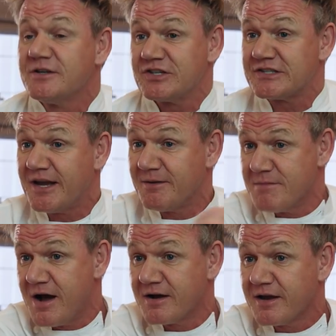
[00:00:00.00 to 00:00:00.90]
Just like
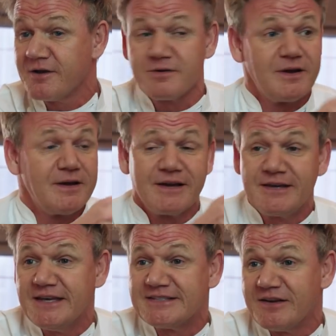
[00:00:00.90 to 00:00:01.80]
Marco,
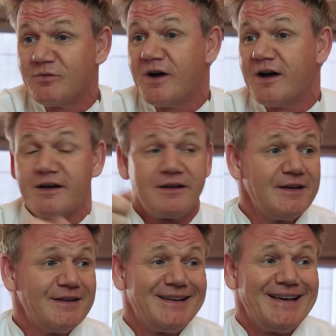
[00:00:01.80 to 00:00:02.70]
Guy Savoy,
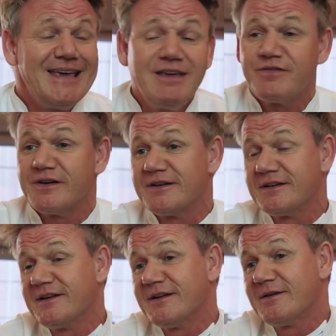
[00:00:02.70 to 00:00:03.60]
even
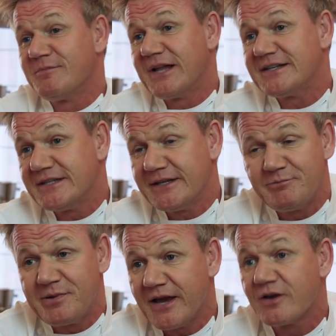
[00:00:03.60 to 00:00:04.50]
bloody
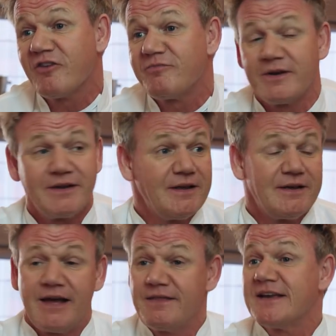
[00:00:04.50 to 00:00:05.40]
Pierre Koffman.
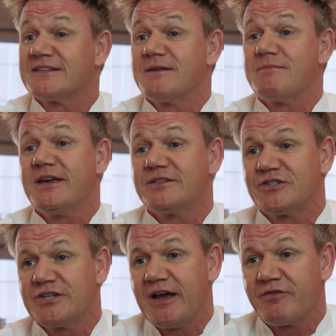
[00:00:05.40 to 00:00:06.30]
And there's an amazing
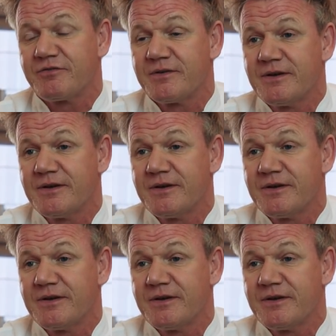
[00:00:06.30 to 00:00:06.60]
chef.